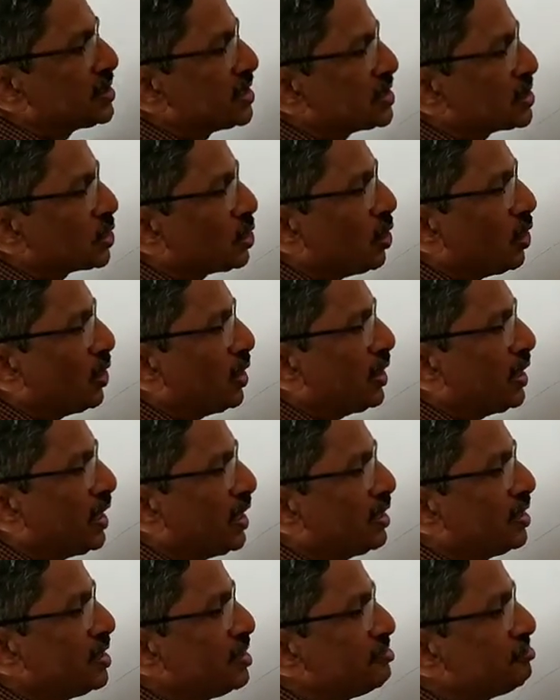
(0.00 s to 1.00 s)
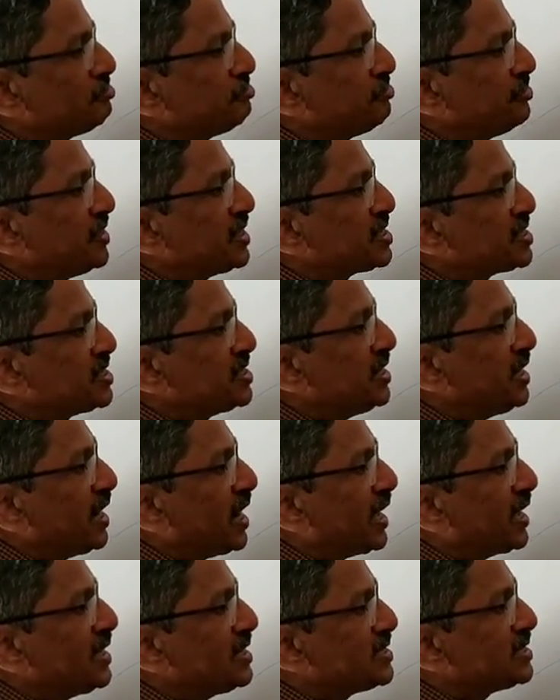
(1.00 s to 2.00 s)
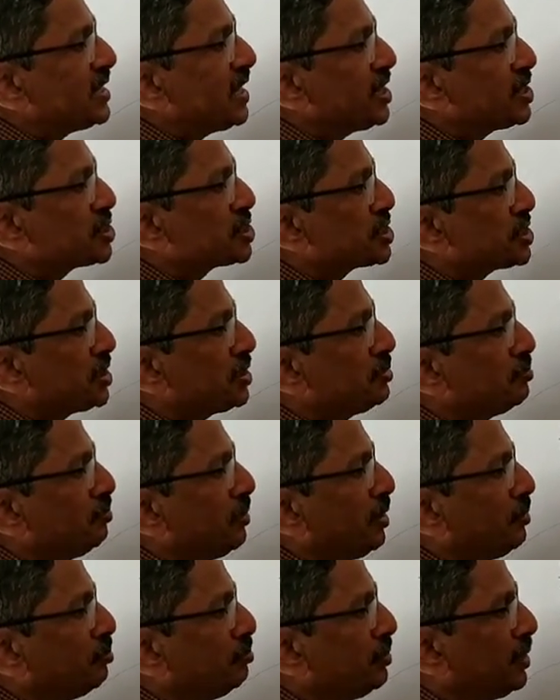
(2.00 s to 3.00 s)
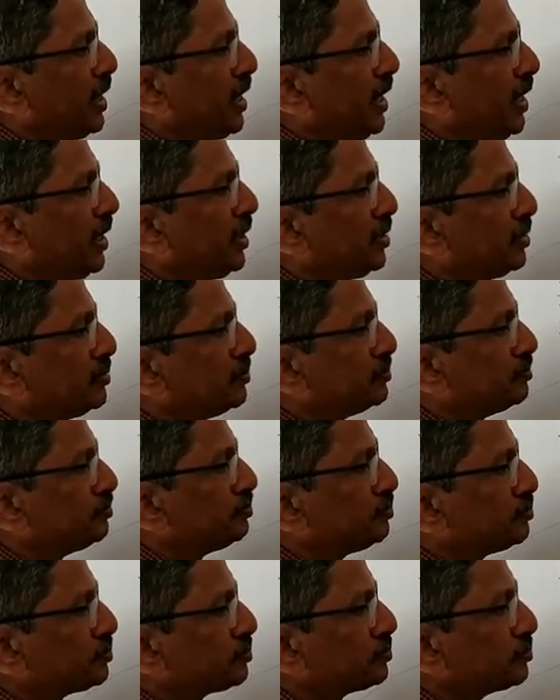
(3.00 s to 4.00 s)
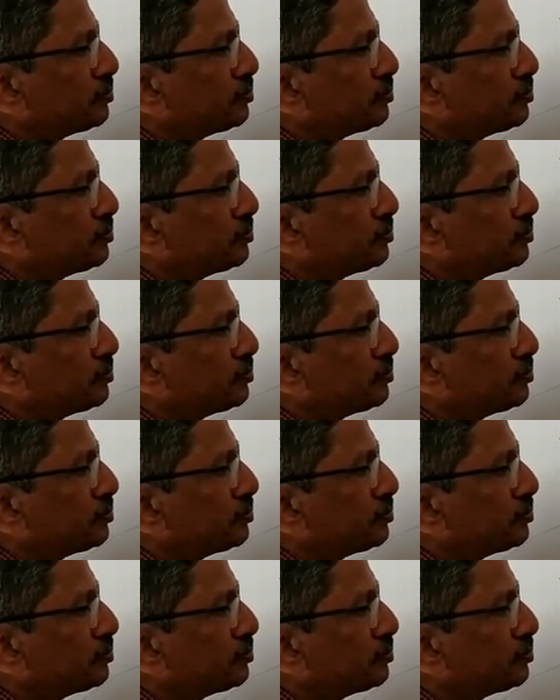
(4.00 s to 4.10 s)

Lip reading: is called the fertilization membrane.